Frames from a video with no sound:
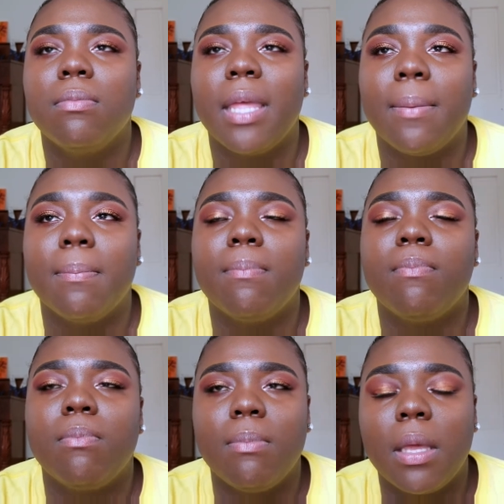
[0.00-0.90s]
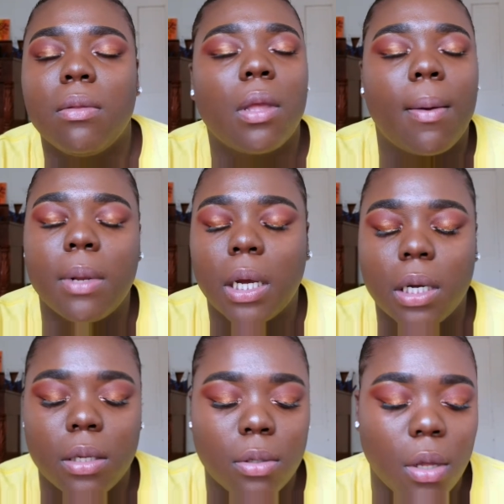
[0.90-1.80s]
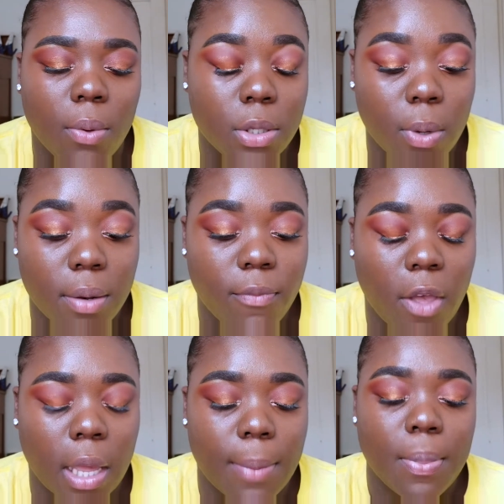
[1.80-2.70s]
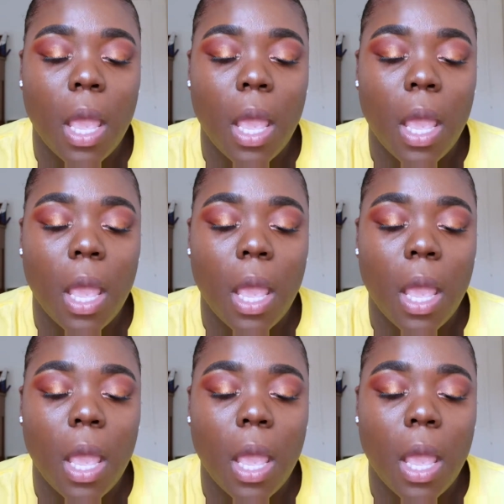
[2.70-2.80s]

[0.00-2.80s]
like, I'm not going to go into it. Oh yeah.